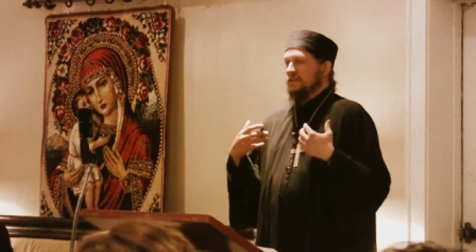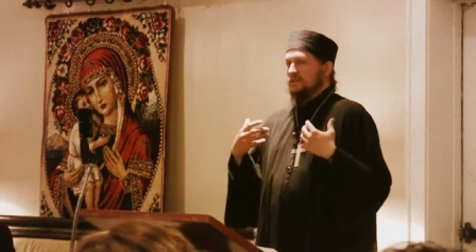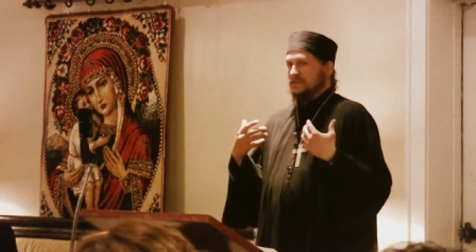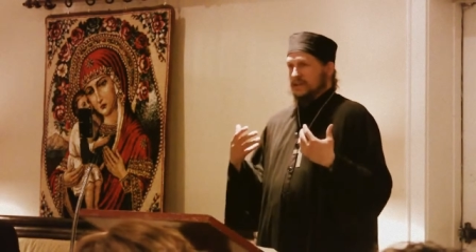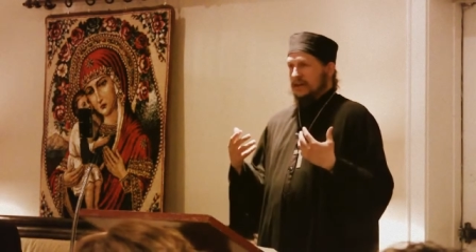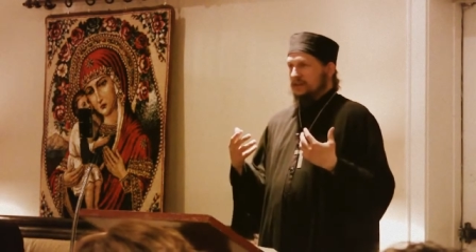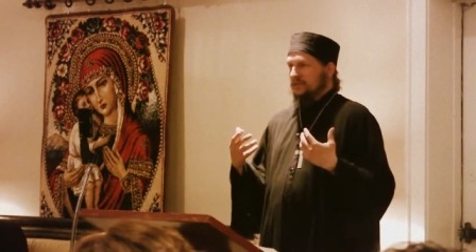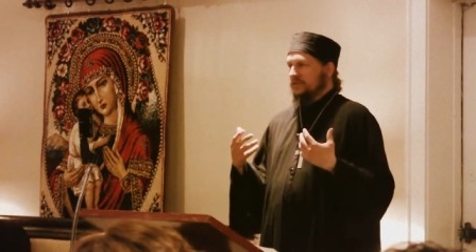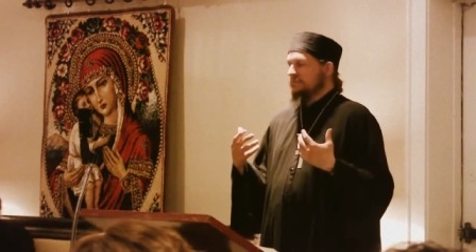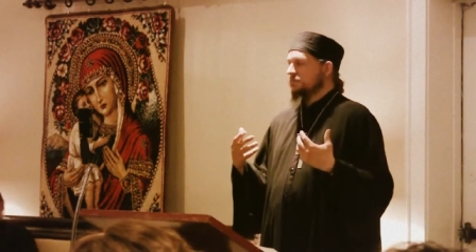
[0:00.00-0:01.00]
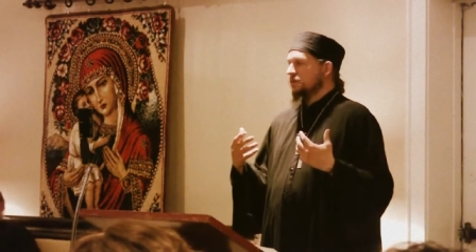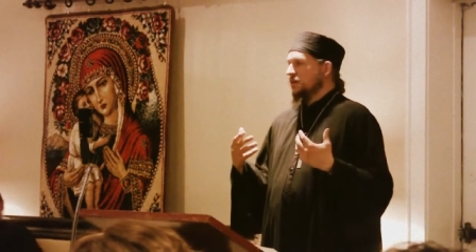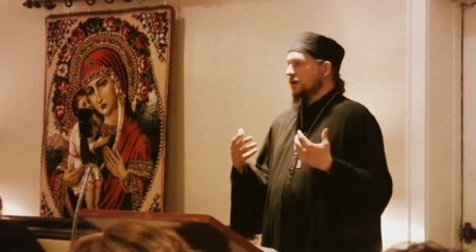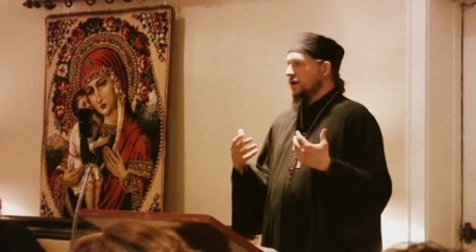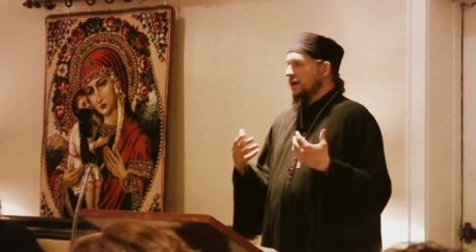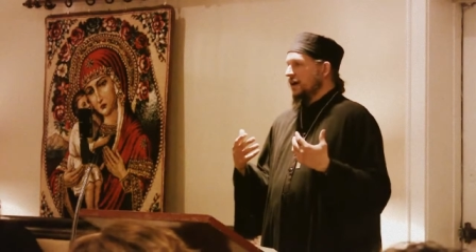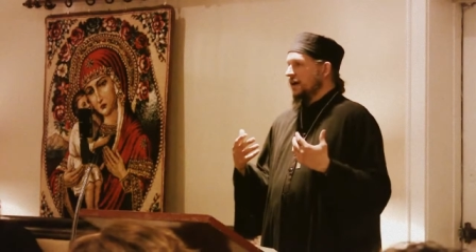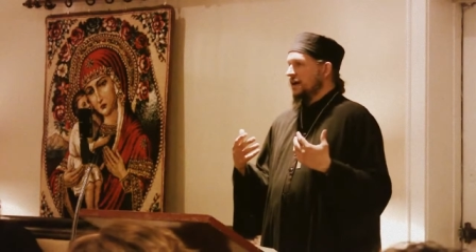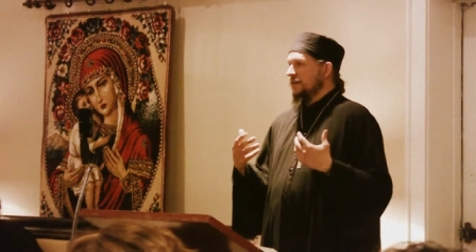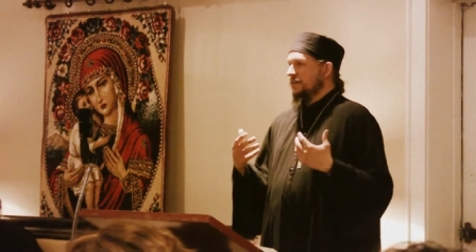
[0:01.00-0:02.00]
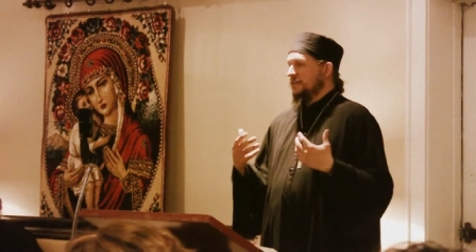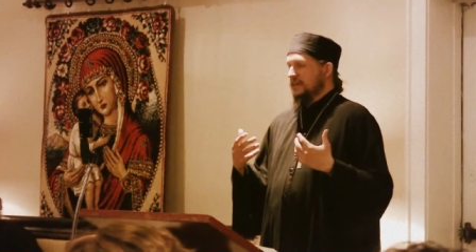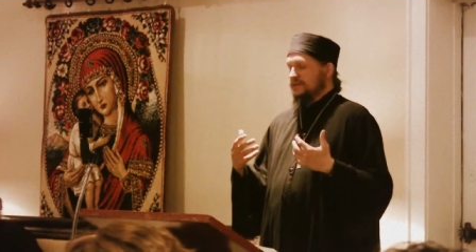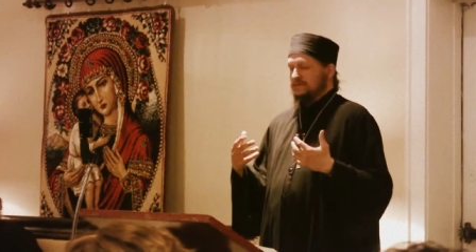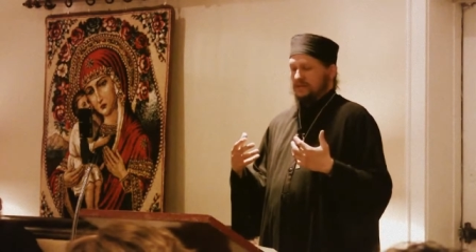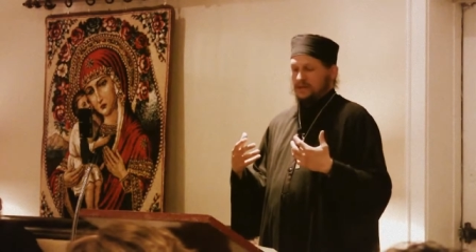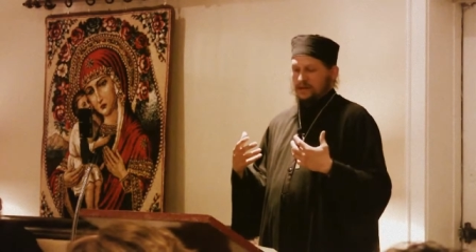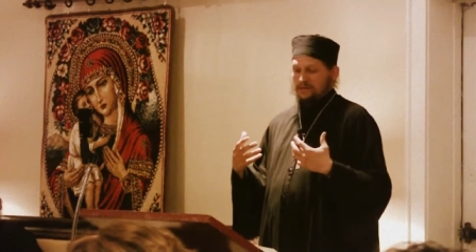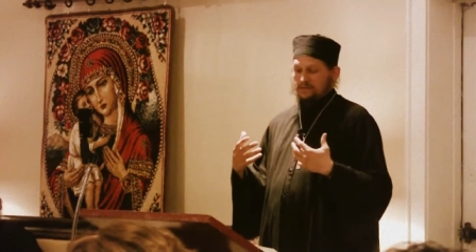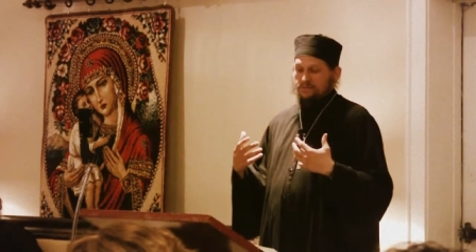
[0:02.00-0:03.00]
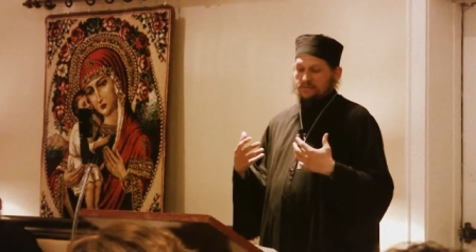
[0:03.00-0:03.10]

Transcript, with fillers: for the elder uh, the gift of